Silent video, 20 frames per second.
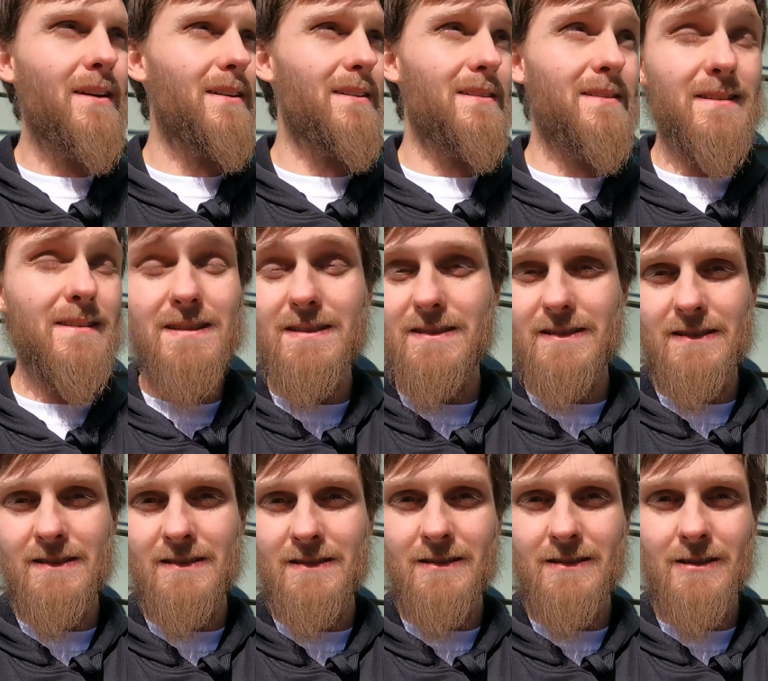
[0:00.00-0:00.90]
it's
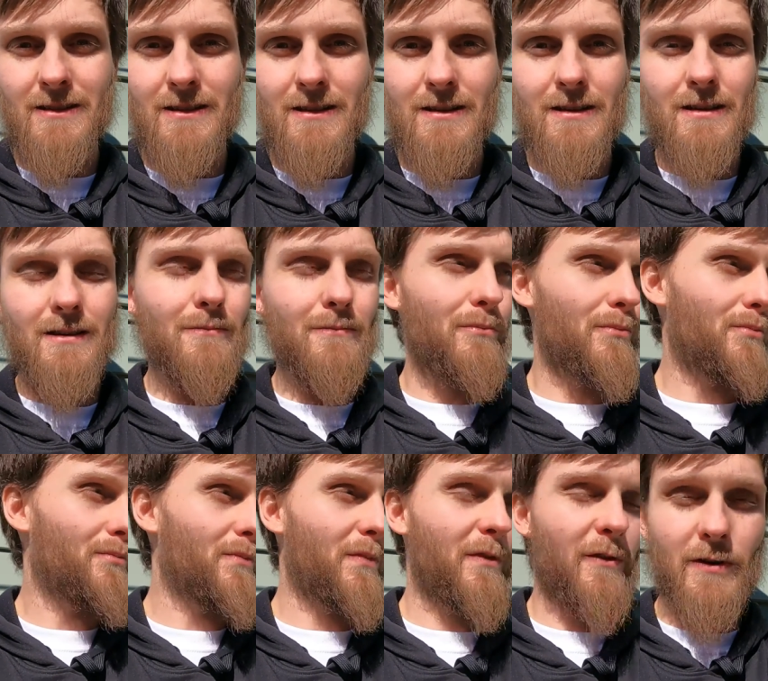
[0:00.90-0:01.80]
easy
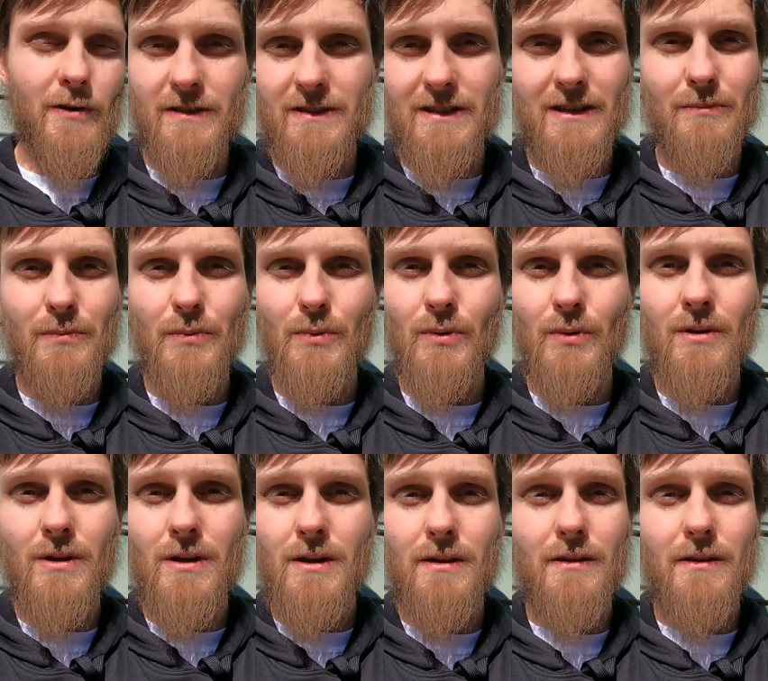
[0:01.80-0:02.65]
for example